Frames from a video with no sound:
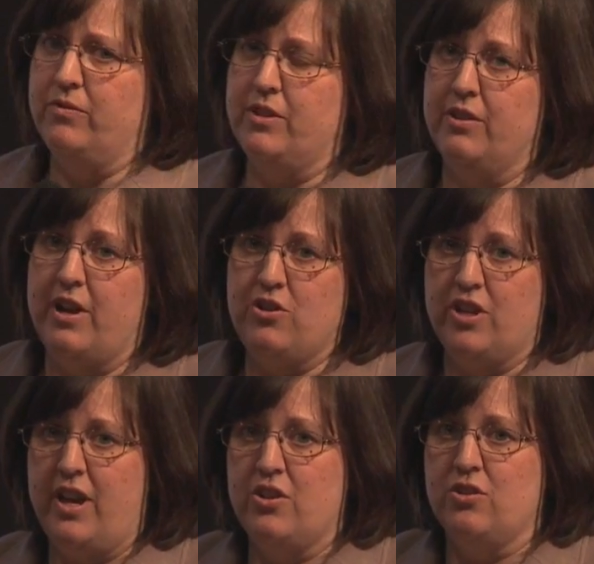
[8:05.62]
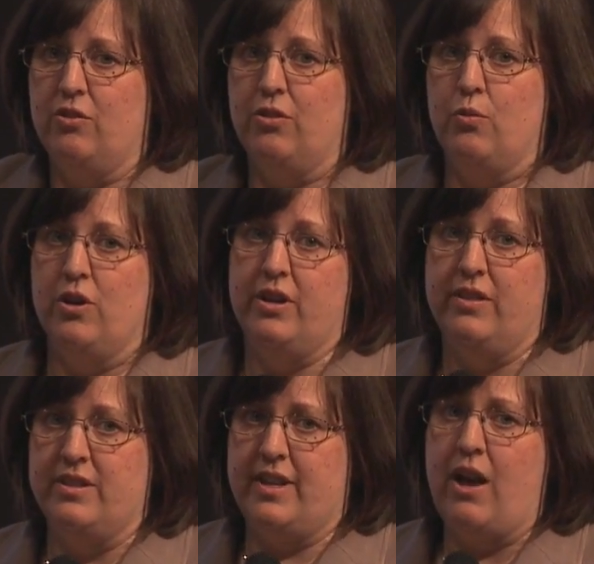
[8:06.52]
to their educational authority
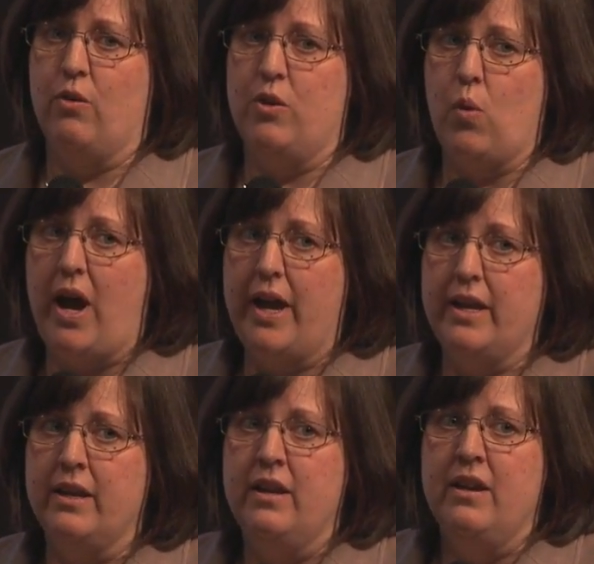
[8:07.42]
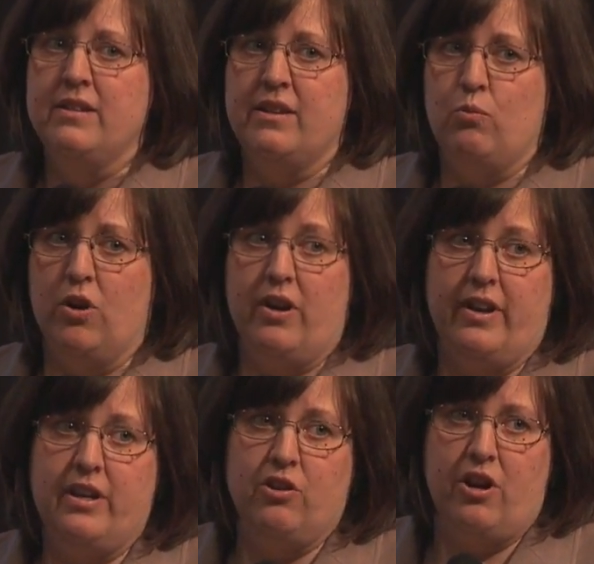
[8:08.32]
that's county-wide to work on
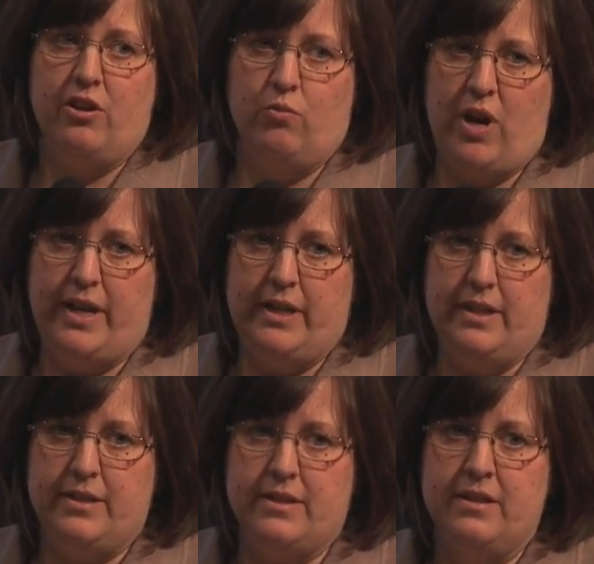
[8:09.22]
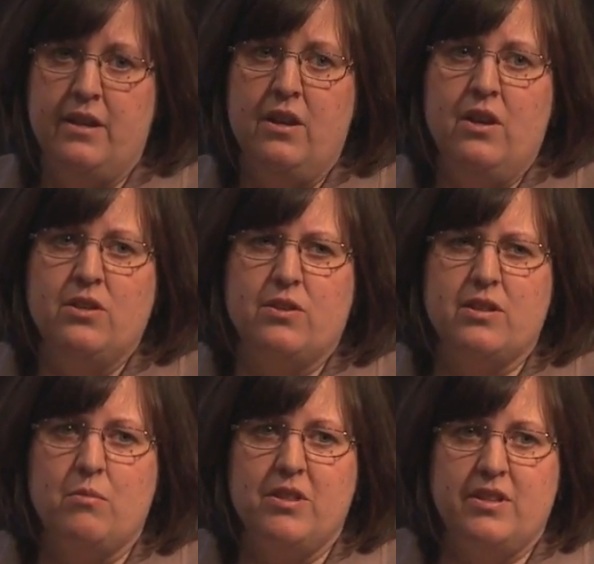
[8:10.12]
kindergarten readiness. So
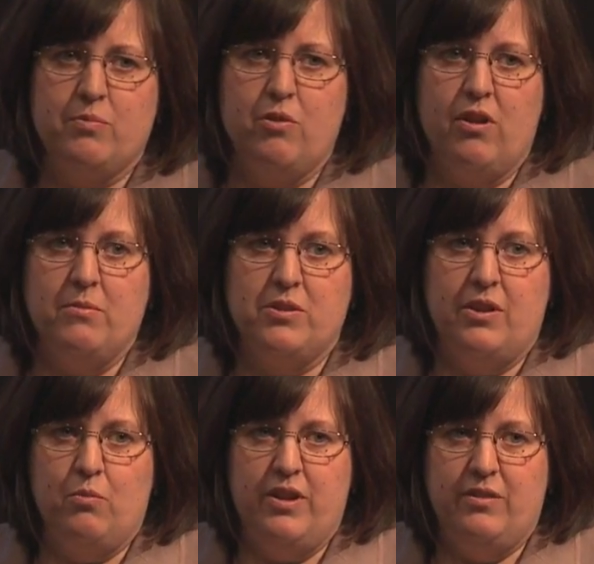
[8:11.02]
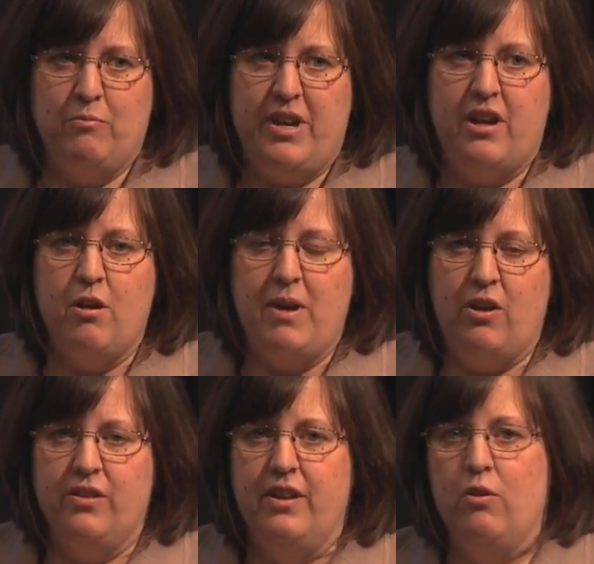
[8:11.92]
some of these programs that they might come out
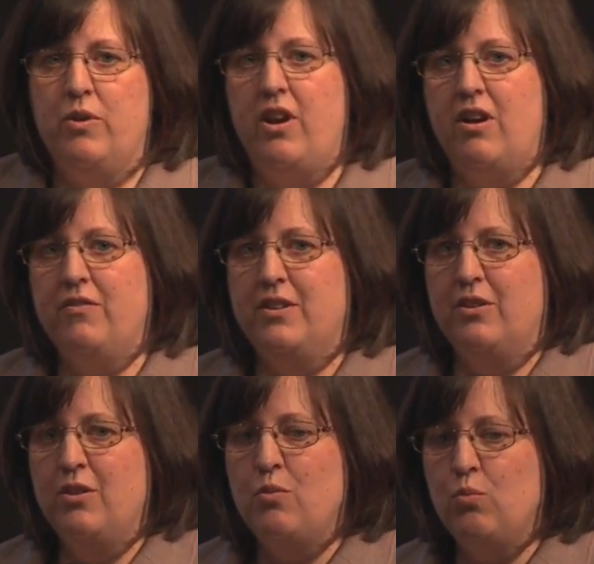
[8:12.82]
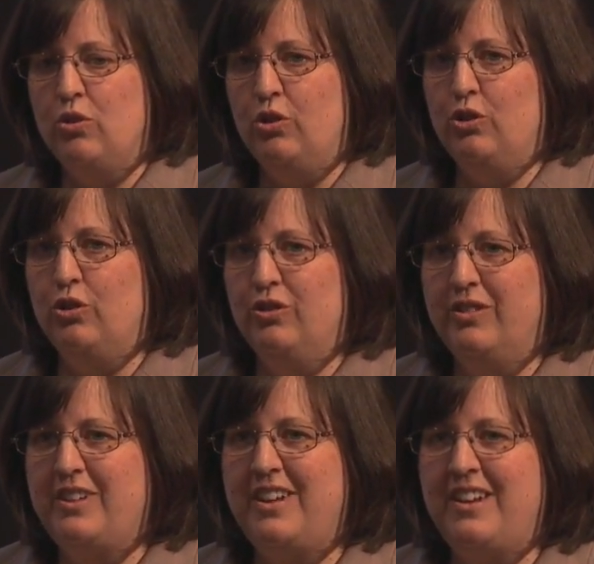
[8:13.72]
of there, we often will
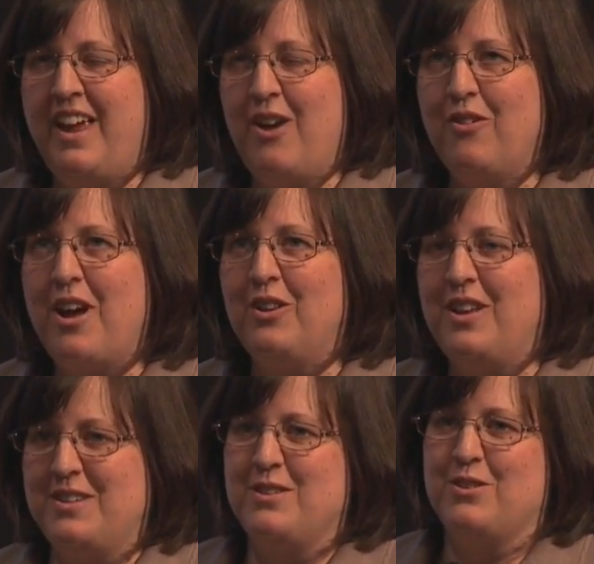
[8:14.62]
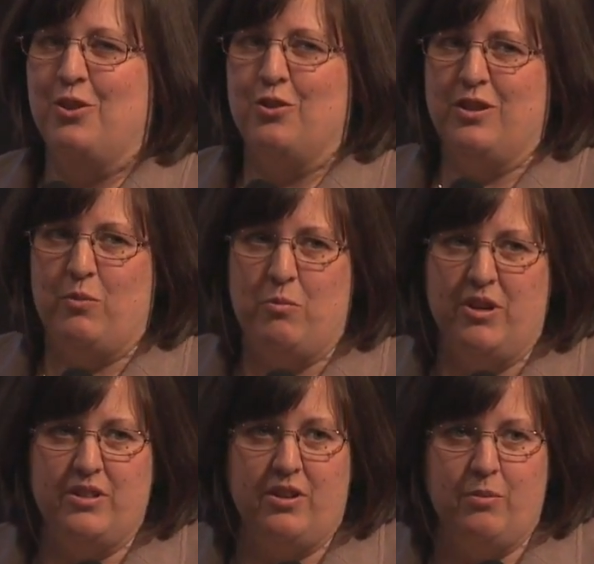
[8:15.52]
have kind of lessons learned that we bring
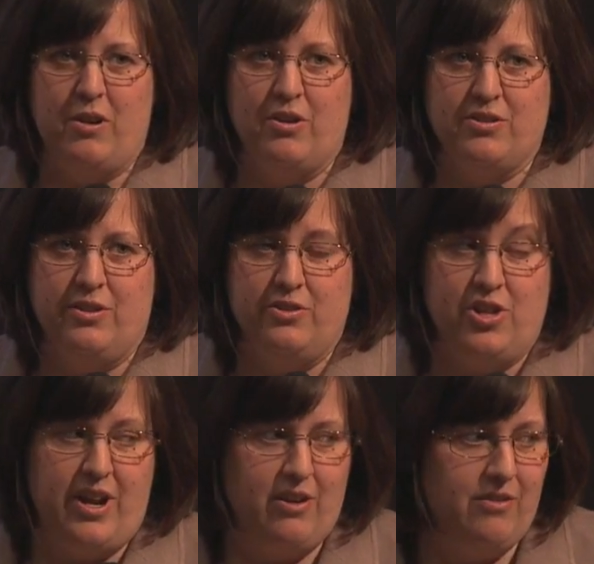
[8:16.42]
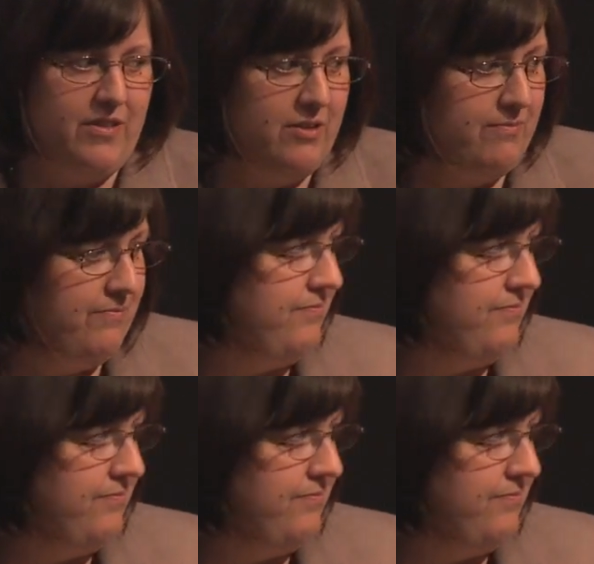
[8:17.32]
to other parts of the geography.